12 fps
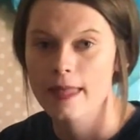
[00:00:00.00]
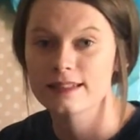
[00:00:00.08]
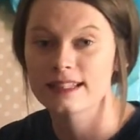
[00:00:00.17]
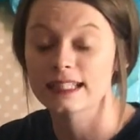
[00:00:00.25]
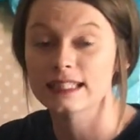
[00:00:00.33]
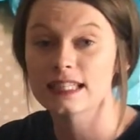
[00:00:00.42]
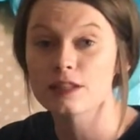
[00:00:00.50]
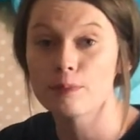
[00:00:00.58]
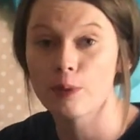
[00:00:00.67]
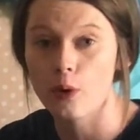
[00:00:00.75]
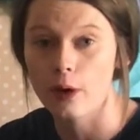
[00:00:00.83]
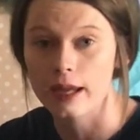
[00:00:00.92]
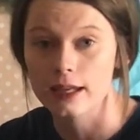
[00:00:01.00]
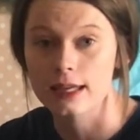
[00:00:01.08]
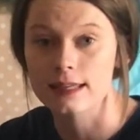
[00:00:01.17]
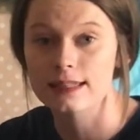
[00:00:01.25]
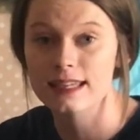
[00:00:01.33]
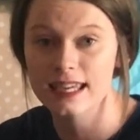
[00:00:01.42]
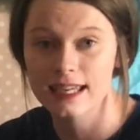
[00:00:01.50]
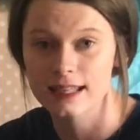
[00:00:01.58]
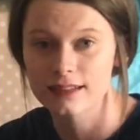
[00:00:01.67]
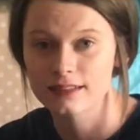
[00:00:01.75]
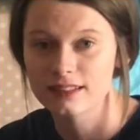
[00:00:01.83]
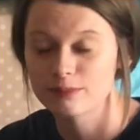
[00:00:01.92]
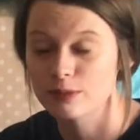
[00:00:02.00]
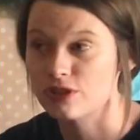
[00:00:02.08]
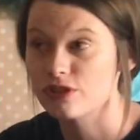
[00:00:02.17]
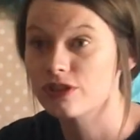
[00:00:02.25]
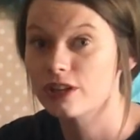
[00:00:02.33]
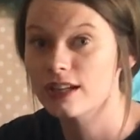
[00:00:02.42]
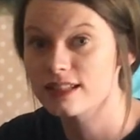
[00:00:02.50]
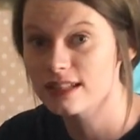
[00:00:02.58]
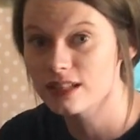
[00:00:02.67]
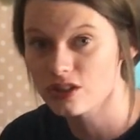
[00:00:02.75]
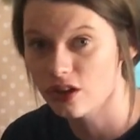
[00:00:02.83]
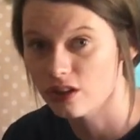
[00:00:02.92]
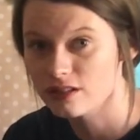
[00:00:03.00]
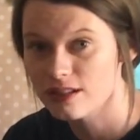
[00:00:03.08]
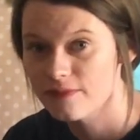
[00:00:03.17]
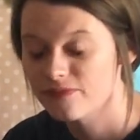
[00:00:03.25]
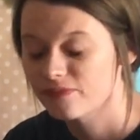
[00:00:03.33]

Stanley is a boy. He is a kid. Mr. Sir is an adult.